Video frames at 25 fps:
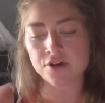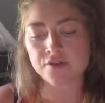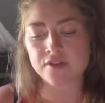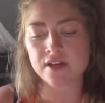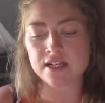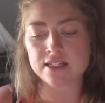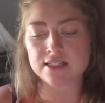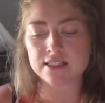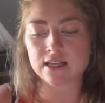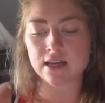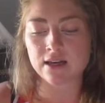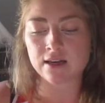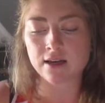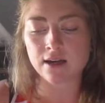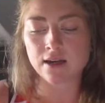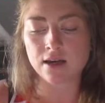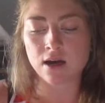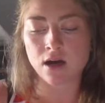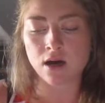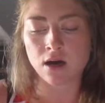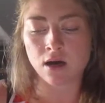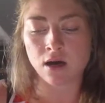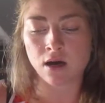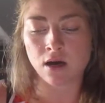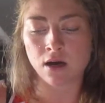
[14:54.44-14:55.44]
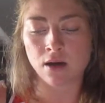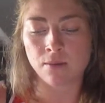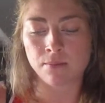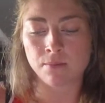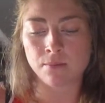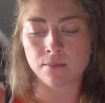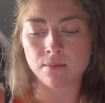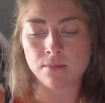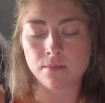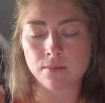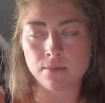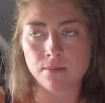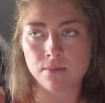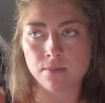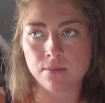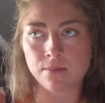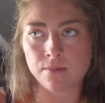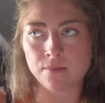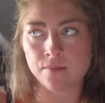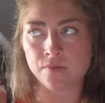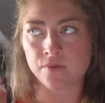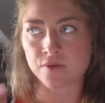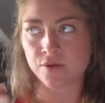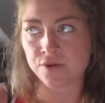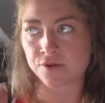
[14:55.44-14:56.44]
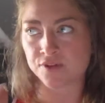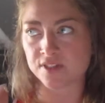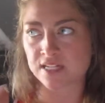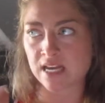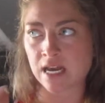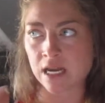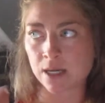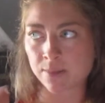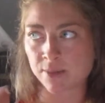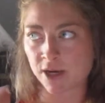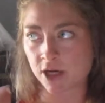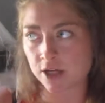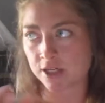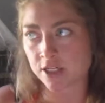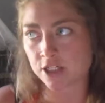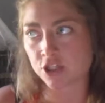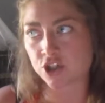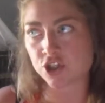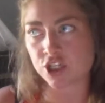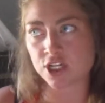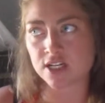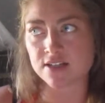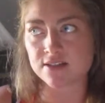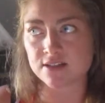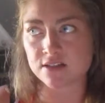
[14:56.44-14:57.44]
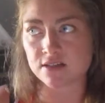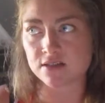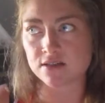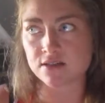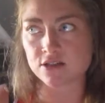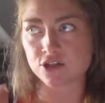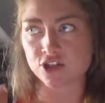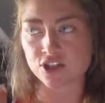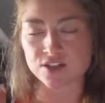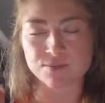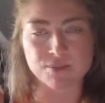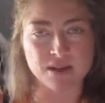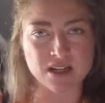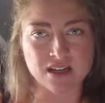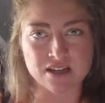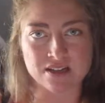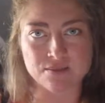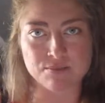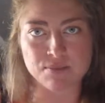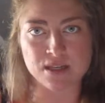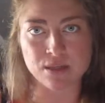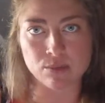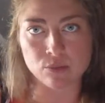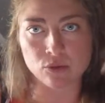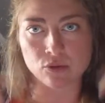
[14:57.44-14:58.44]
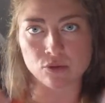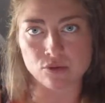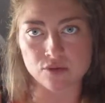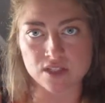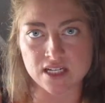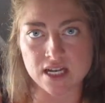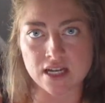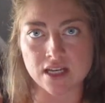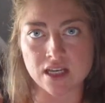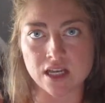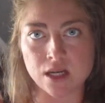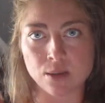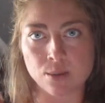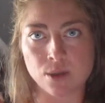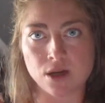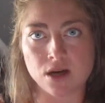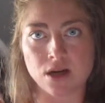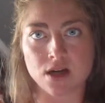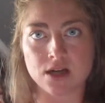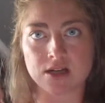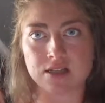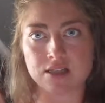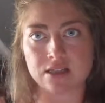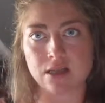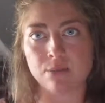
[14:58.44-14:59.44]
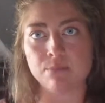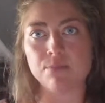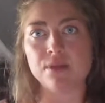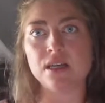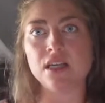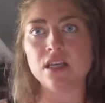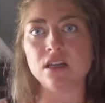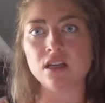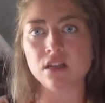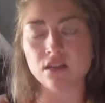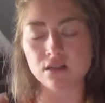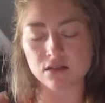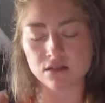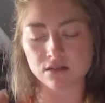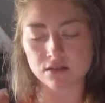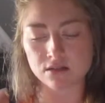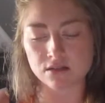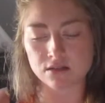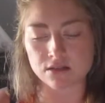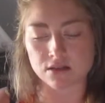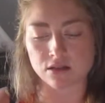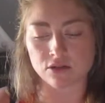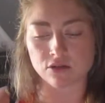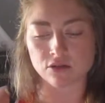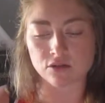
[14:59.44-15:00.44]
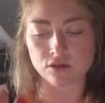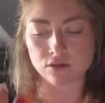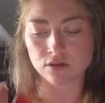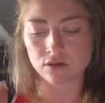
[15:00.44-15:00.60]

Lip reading: they say there's antibiotic traces, just because people who take antibiotics then pee. So